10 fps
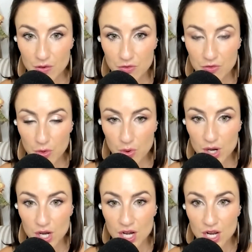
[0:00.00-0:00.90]

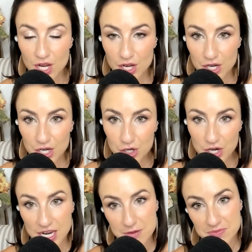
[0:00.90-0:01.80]
four
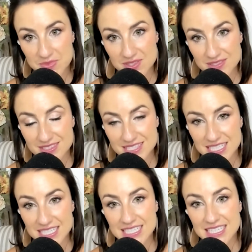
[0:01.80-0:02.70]
grams.
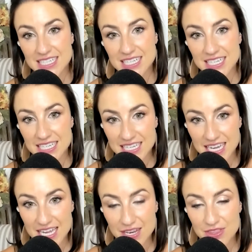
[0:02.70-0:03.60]

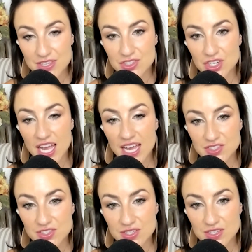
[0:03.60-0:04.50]
Again, these are
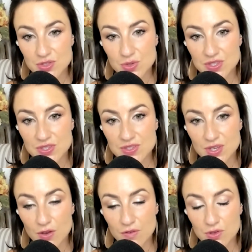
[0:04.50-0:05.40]
excellent sources
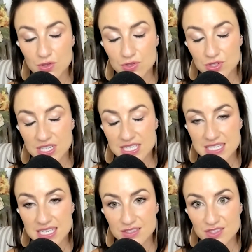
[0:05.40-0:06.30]
of nutrient
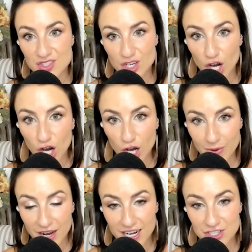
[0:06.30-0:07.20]
dense
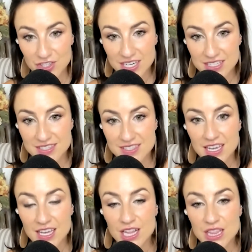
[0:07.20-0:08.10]
carbohydrates
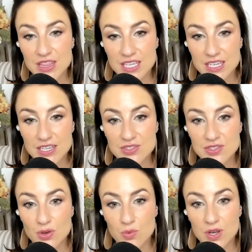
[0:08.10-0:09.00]

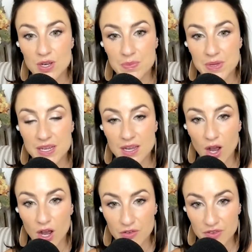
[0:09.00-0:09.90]
these would be
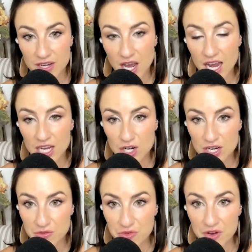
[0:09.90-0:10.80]
often higher
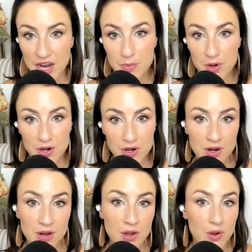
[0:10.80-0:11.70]
in fiber.
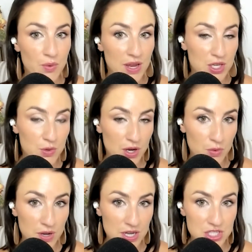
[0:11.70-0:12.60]
When you
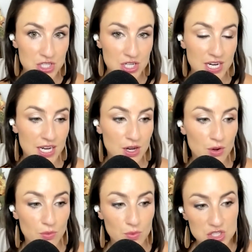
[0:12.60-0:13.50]
are wondering
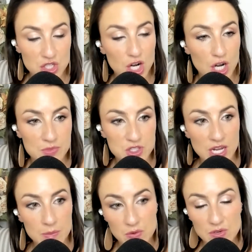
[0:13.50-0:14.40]
which carb should
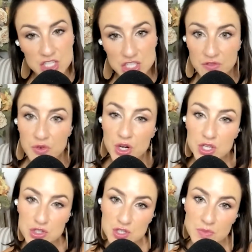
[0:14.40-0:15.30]
I be reaching for,
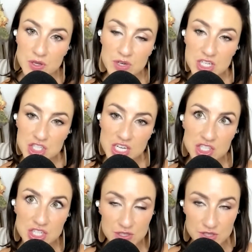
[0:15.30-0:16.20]
you should be reaching,
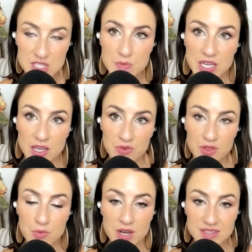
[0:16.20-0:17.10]
generally speaking, for
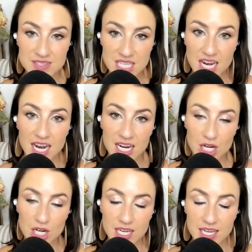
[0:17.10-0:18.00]
the ones
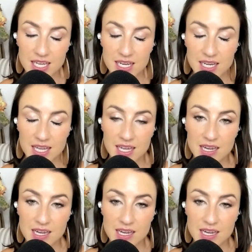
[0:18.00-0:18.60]
higher in